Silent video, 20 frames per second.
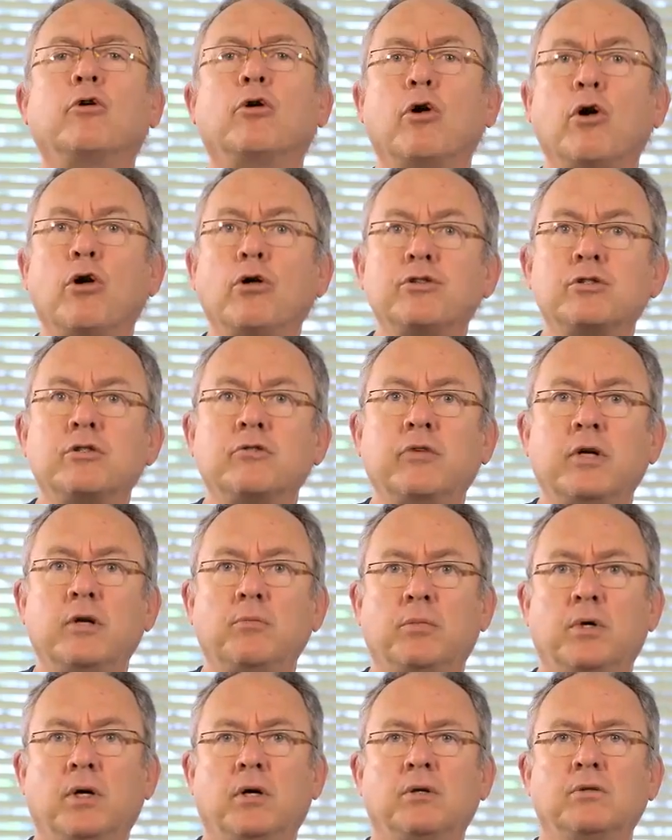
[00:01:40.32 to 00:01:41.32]
got lots of
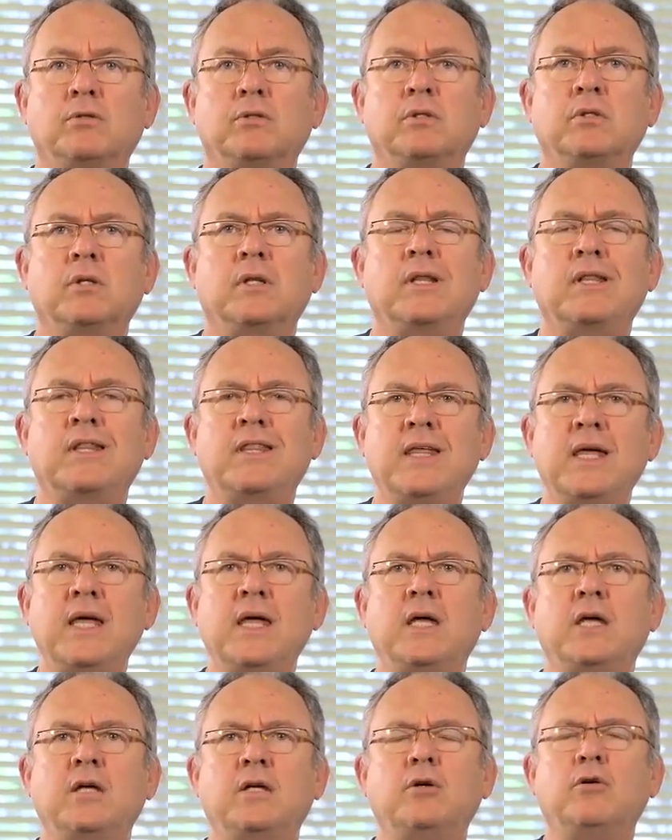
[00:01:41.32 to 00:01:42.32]
embryos, there
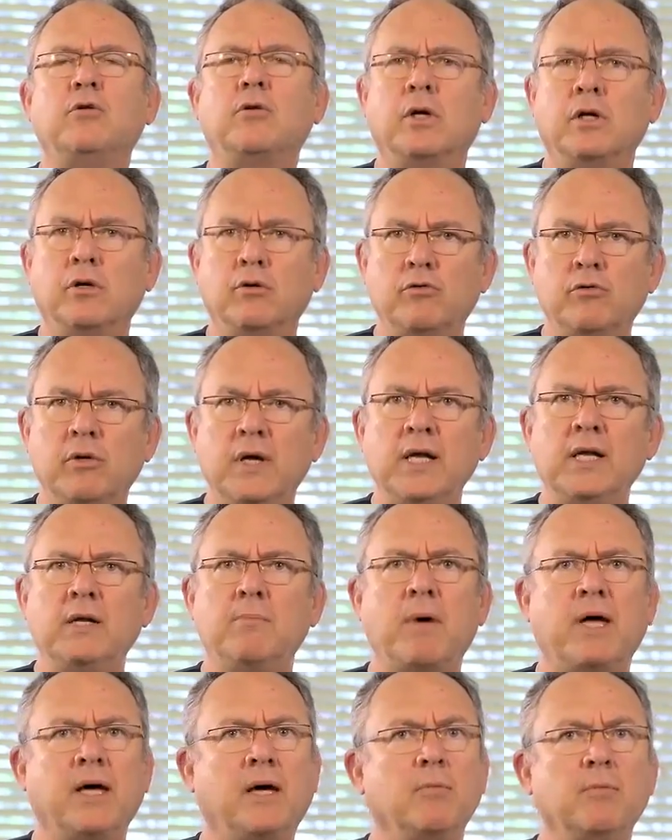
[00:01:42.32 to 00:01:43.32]
you can
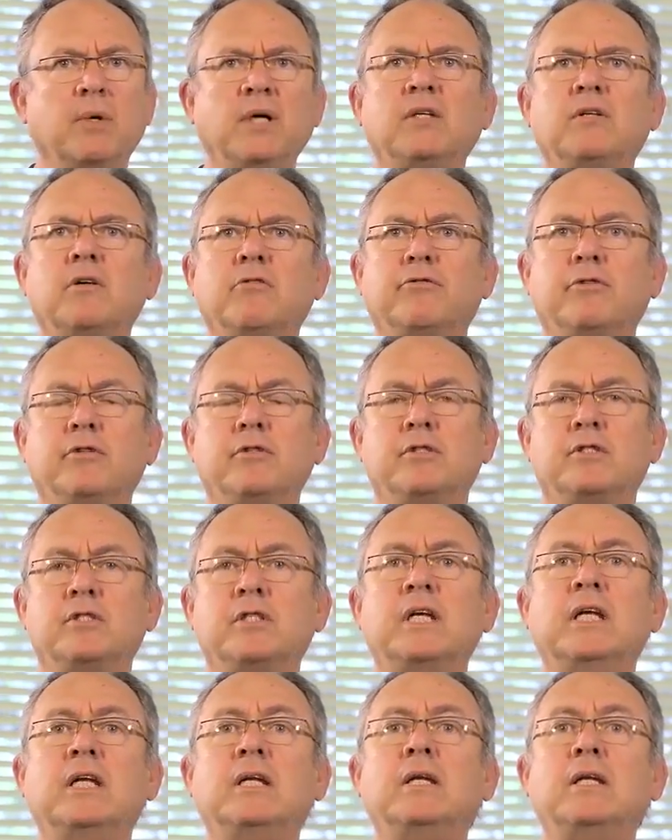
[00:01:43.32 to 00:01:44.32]
really make a big
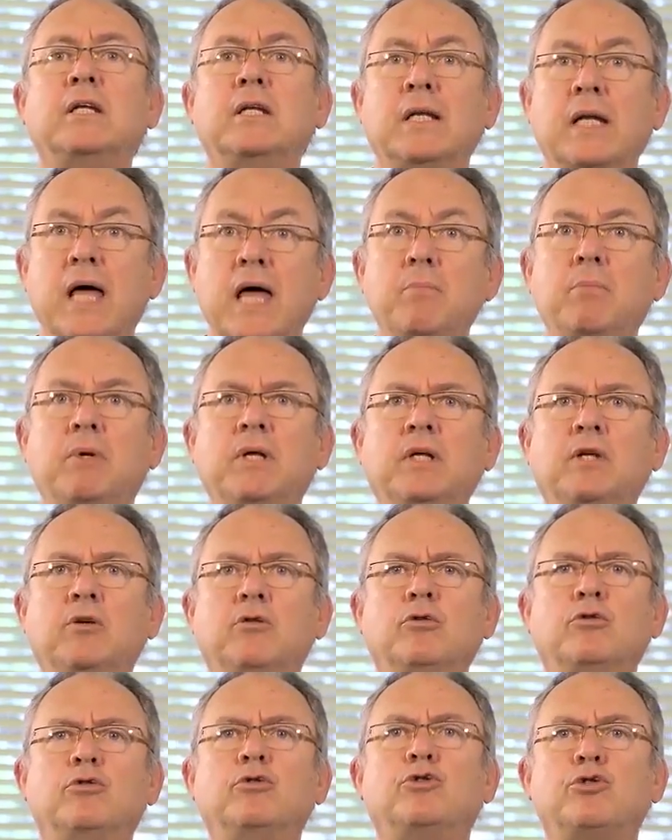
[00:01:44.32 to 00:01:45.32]
difference in enabling
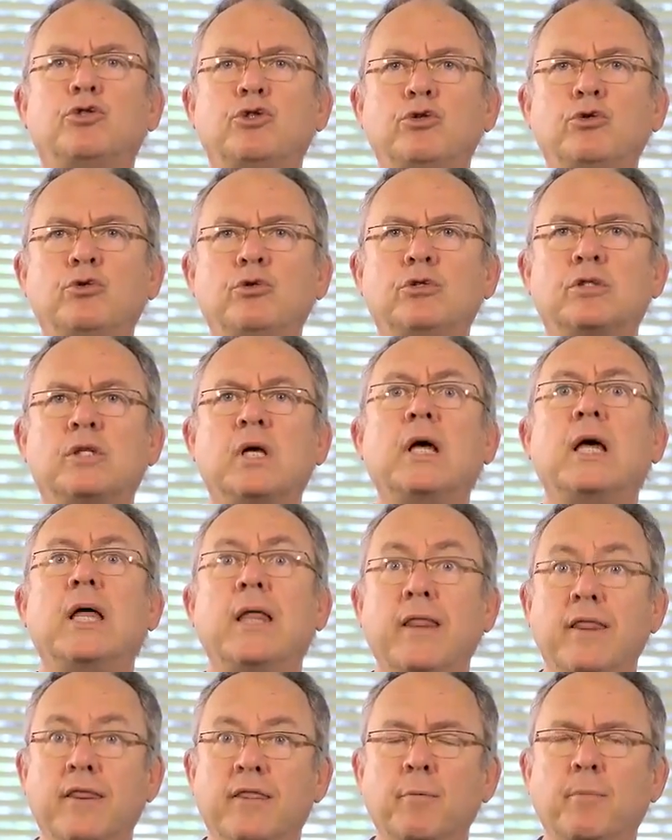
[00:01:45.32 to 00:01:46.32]
you to choose
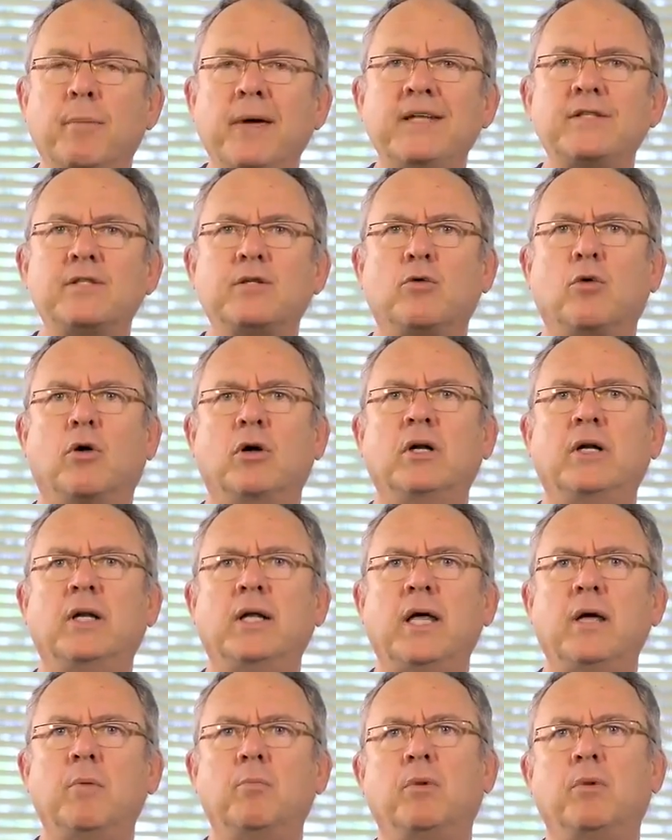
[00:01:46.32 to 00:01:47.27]
the better quality